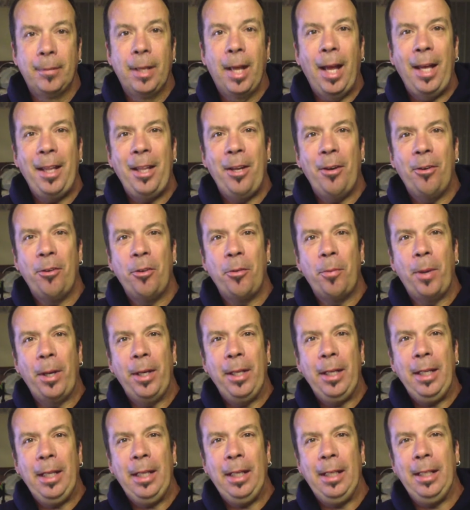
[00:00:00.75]
Hi there
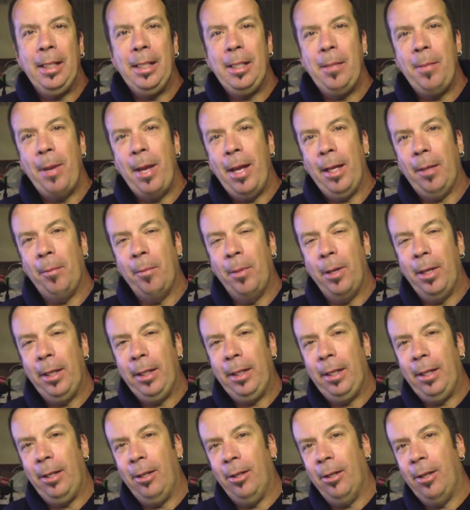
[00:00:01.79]
everybody, Easy Mac Mike
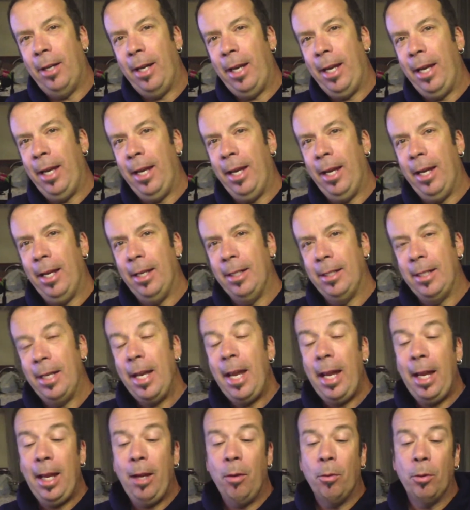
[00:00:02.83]
here, and
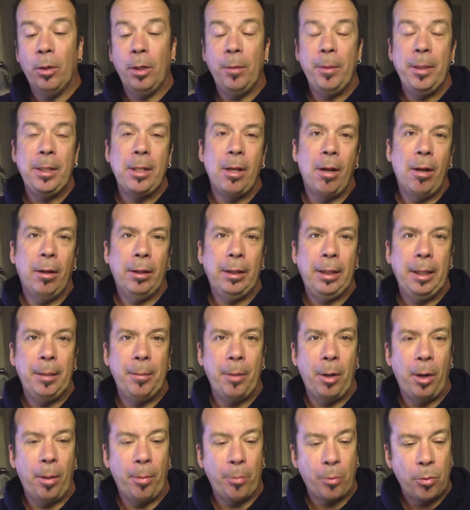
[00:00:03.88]
today we're going to be talking
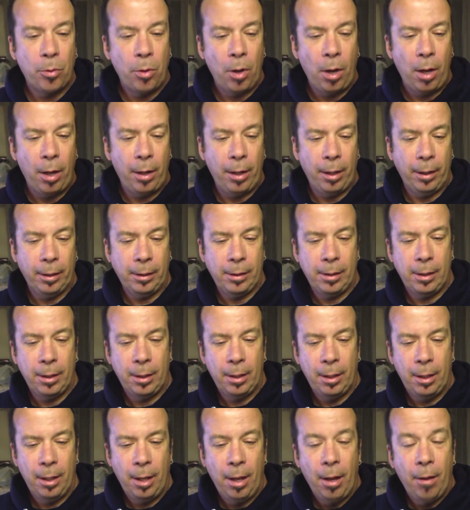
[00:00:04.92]
about a product
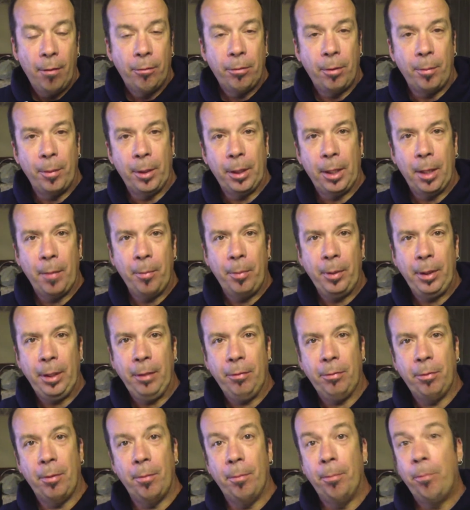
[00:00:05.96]
from a company
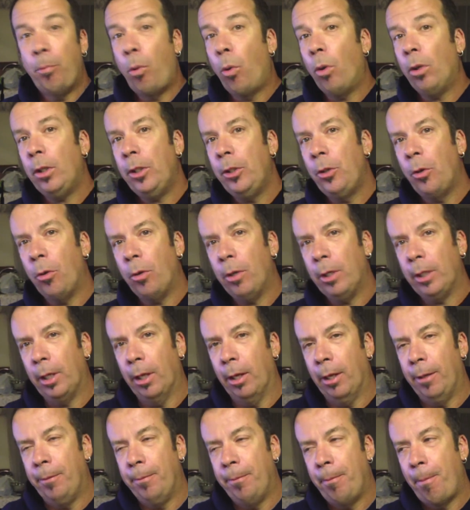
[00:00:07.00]
from Portland,
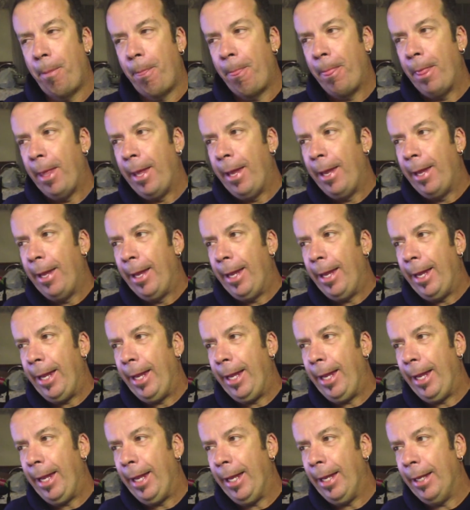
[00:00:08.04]
Oregon,
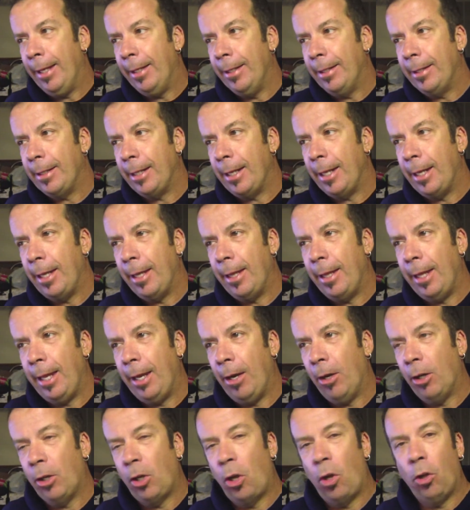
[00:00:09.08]
and they
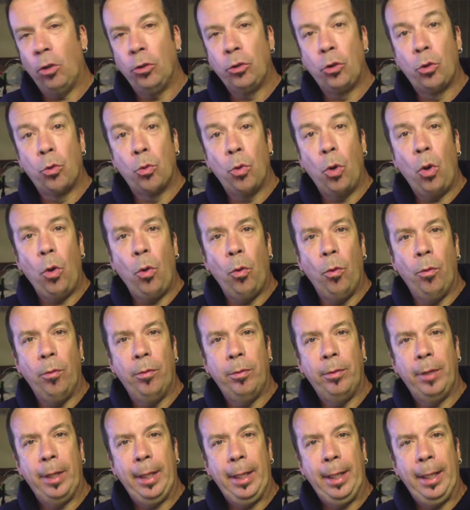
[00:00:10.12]
are called
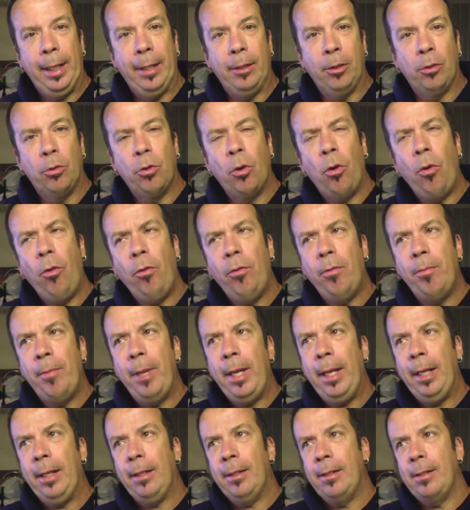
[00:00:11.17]
Grove. And Grove
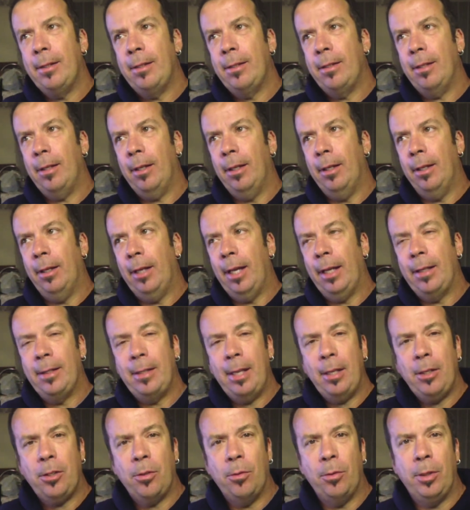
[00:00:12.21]
makes
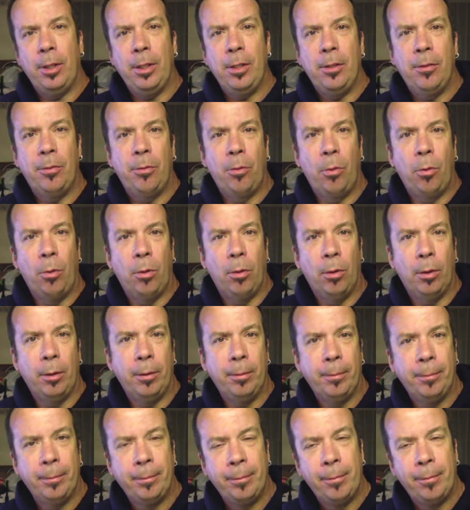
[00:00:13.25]
accessories for